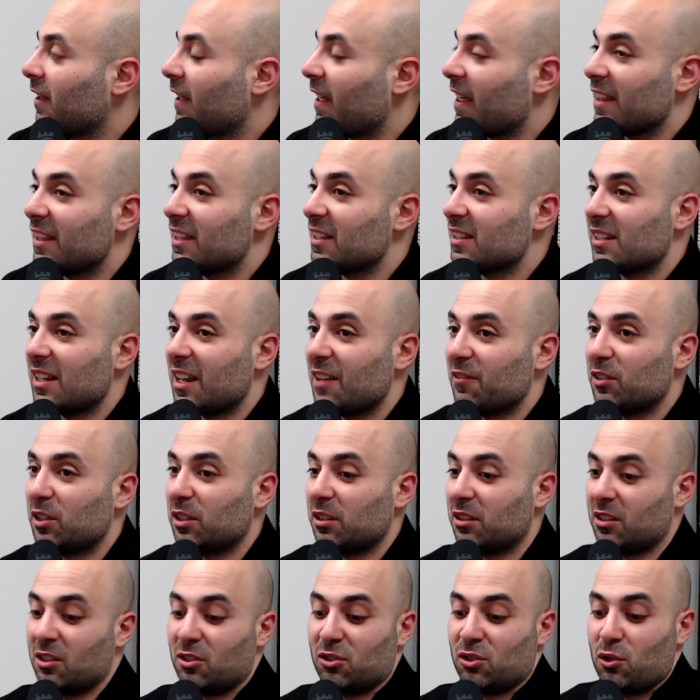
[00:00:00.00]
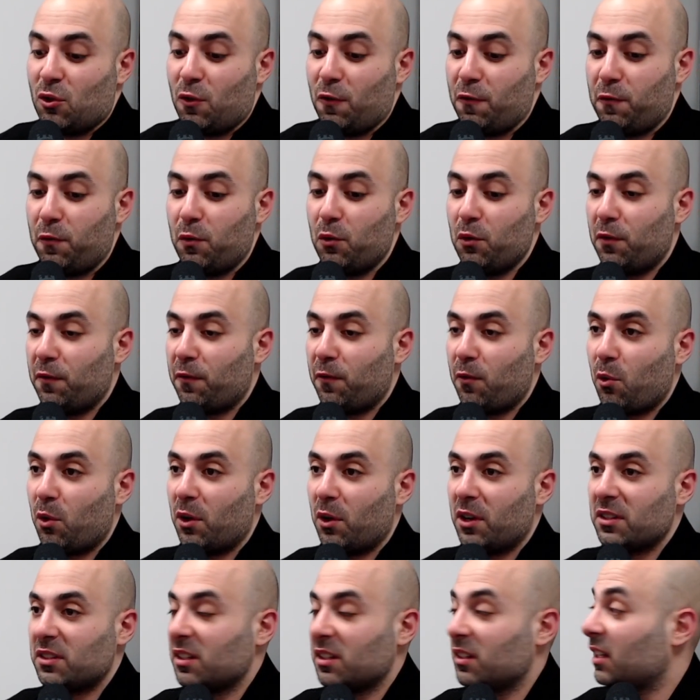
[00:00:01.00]
It doesn't have to, there's no food for
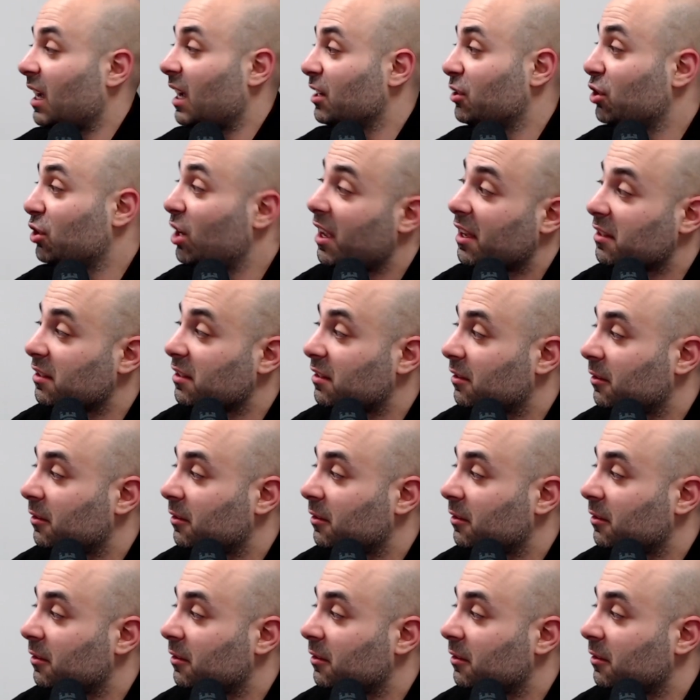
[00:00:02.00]
it to digest.